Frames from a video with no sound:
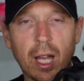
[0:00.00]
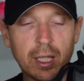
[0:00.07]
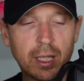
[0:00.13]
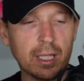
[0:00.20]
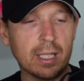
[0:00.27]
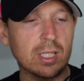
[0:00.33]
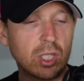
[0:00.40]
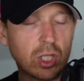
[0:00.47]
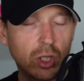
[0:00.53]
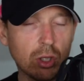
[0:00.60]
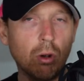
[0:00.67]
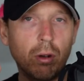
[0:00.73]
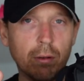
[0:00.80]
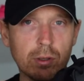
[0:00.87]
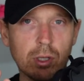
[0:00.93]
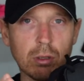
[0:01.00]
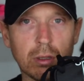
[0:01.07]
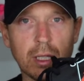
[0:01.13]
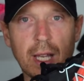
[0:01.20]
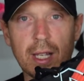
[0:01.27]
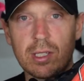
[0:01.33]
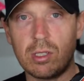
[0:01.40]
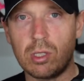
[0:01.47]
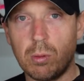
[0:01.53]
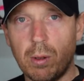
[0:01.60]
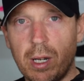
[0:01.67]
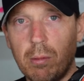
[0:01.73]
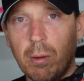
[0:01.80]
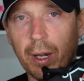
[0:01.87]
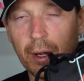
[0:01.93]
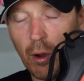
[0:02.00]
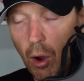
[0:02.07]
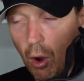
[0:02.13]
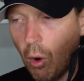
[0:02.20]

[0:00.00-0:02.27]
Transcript: I think, is the story of 2021.